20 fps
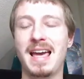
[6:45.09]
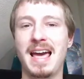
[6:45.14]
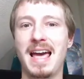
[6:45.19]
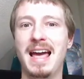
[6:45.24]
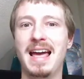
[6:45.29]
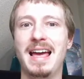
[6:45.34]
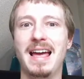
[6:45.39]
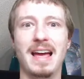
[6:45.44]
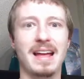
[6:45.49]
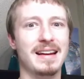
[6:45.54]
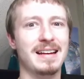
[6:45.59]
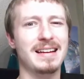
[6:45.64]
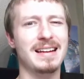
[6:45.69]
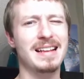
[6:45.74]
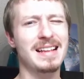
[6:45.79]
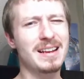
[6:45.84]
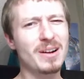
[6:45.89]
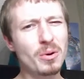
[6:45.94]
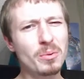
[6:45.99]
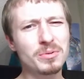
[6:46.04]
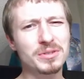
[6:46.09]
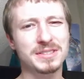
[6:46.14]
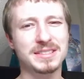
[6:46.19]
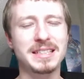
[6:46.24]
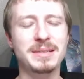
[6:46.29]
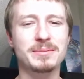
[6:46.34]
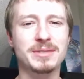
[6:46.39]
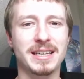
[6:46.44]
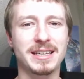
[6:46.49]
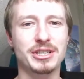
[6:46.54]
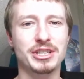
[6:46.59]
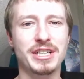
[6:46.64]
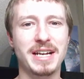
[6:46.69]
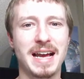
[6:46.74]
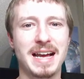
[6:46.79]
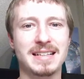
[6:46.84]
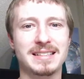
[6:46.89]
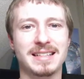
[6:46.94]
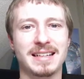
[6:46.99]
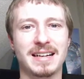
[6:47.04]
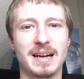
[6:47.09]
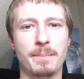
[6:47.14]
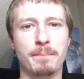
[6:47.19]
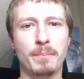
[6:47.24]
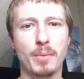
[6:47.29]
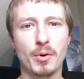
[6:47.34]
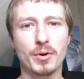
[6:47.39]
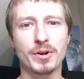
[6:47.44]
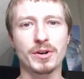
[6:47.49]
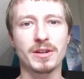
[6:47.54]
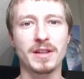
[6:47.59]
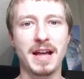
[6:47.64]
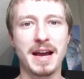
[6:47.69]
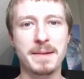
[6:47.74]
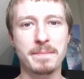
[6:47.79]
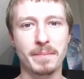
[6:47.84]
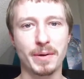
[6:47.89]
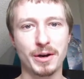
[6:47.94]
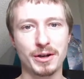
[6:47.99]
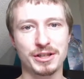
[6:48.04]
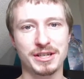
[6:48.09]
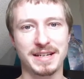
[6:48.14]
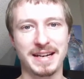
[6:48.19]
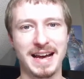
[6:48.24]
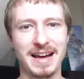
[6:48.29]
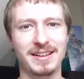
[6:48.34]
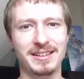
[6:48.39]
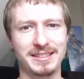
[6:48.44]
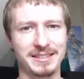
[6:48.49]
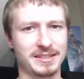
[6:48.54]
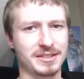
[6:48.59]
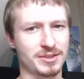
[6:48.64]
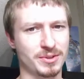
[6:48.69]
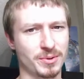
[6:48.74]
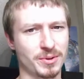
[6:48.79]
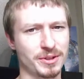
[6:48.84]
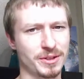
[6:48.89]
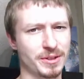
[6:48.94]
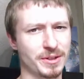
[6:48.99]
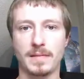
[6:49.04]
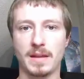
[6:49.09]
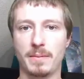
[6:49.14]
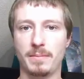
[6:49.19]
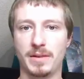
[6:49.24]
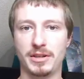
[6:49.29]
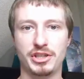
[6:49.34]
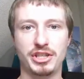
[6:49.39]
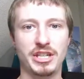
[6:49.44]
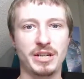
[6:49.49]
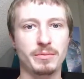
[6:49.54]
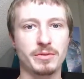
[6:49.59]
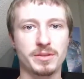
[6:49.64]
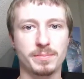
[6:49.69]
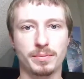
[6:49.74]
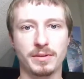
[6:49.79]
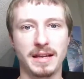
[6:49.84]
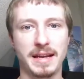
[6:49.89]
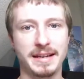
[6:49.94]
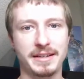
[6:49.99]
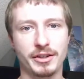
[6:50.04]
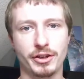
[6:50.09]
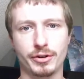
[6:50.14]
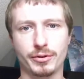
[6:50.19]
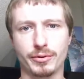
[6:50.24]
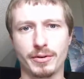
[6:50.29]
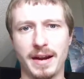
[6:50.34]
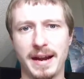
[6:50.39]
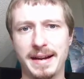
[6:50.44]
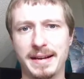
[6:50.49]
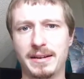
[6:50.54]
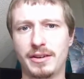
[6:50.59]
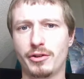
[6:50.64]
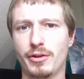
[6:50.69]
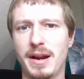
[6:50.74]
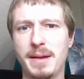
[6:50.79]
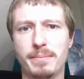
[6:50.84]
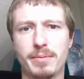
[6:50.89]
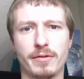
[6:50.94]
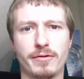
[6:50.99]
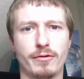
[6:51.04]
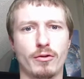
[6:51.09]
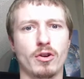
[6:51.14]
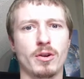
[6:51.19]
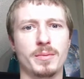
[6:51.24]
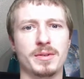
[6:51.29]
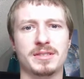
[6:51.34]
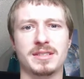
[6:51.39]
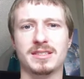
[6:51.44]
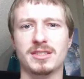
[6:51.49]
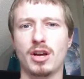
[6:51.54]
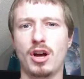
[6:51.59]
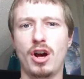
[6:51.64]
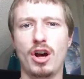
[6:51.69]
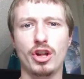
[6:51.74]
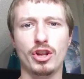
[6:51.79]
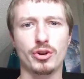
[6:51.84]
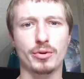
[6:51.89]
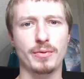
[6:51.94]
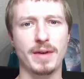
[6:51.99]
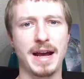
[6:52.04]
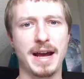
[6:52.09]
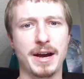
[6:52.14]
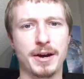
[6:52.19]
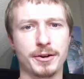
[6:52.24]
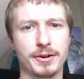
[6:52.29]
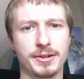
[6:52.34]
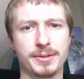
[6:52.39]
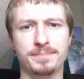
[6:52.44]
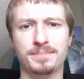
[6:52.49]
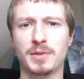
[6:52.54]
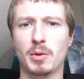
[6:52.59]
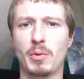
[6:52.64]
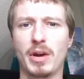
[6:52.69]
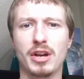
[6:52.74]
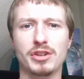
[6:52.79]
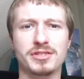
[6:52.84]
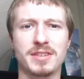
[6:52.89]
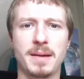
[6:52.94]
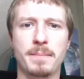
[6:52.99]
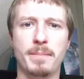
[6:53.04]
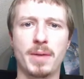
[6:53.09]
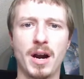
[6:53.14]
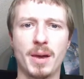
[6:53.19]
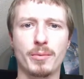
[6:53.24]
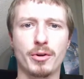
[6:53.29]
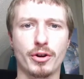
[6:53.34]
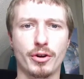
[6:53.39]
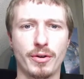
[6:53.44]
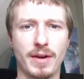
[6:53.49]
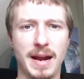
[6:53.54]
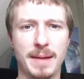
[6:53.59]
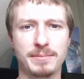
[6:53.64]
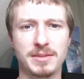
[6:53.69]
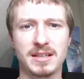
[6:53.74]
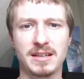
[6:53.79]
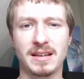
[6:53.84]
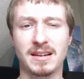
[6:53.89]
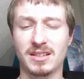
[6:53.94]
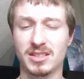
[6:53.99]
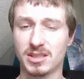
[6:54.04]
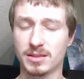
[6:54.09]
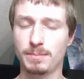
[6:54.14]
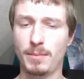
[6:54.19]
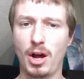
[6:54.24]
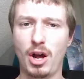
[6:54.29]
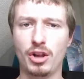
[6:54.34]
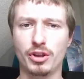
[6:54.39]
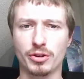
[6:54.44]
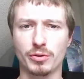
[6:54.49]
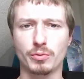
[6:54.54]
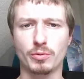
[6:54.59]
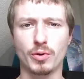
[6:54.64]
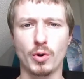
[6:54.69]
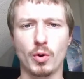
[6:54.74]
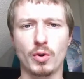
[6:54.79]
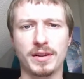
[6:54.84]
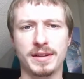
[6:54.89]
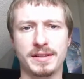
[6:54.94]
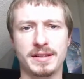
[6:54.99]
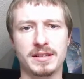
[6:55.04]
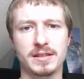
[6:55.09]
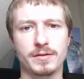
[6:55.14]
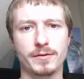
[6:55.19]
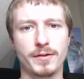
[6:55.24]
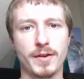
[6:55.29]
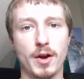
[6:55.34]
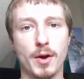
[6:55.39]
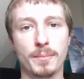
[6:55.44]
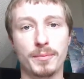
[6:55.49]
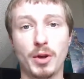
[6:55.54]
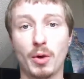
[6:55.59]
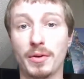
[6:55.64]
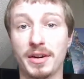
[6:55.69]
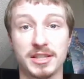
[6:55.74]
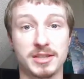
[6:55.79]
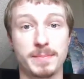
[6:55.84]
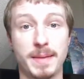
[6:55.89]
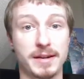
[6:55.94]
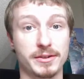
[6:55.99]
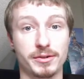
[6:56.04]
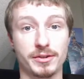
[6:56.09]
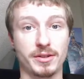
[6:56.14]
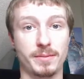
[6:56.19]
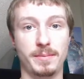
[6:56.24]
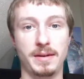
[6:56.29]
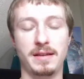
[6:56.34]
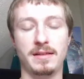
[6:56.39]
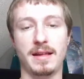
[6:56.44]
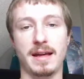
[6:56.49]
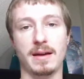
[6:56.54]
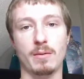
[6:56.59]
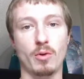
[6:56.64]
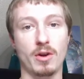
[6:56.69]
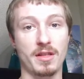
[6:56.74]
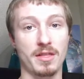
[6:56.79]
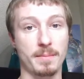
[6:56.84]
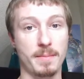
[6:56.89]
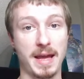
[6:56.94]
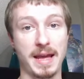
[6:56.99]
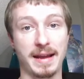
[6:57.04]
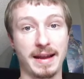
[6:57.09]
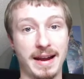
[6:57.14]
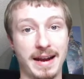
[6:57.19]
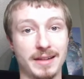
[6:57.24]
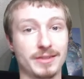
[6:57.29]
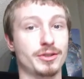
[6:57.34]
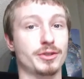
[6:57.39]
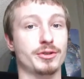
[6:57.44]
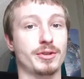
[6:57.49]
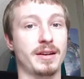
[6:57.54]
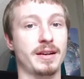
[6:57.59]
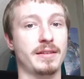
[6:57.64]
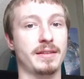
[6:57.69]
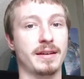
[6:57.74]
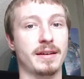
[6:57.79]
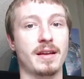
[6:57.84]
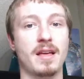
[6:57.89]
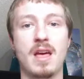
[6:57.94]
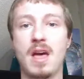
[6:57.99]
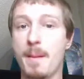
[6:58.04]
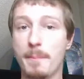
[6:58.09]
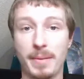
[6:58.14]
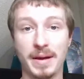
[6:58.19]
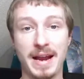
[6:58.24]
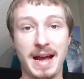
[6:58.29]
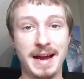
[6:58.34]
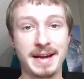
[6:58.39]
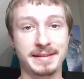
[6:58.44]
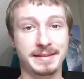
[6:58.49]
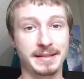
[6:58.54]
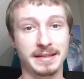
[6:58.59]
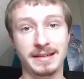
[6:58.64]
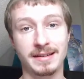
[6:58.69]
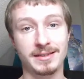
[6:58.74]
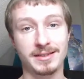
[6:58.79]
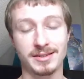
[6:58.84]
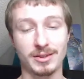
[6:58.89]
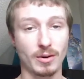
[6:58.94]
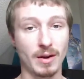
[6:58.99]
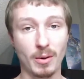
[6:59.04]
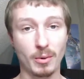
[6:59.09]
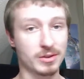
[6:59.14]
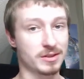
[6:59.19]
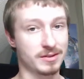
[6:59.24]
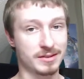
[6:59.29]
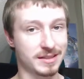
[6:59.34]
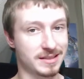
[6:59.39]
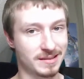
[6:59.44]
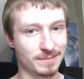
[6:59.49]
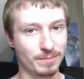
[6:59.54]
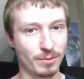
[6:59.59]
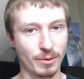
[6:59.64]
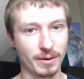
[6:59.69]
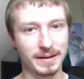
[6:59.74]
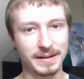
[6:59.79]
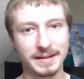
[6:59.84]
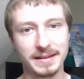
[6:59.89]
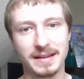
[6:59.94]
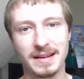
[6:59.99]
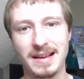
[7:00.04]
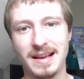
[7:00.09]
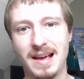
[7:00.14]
And it almost seems like she has like a borderline personality disorder. But she was played great. Great performances all around. We also get Barbara Crampton in a smaller role in this film. Don't expect her to be like one of the main characters or anything. But I didn't, so I wasn't disappointed.